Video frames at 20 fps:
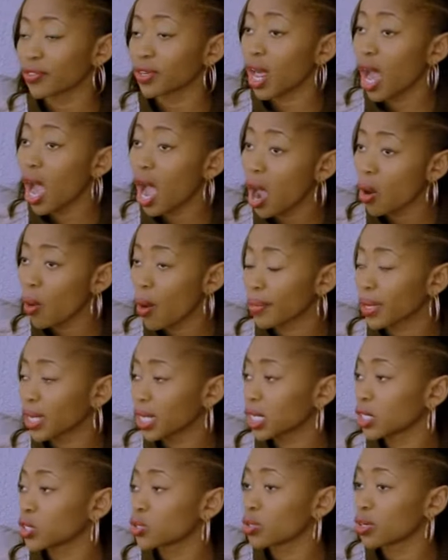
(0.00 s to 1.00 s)
Now I'm
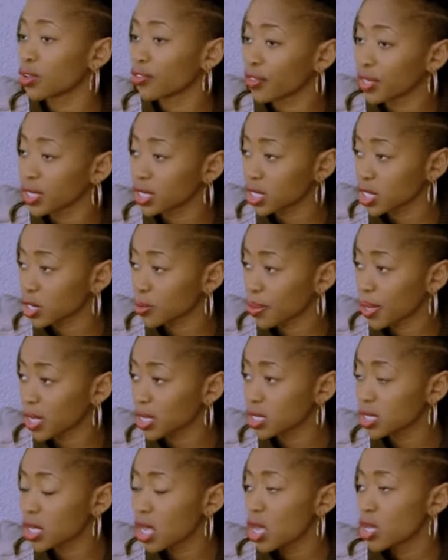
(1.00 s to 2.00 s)
getting into an eventing
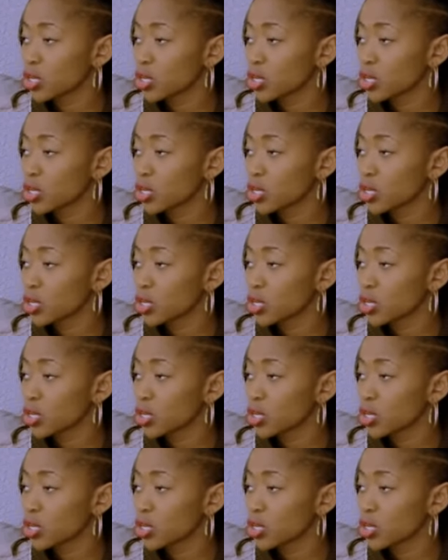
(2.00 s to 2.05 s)
space.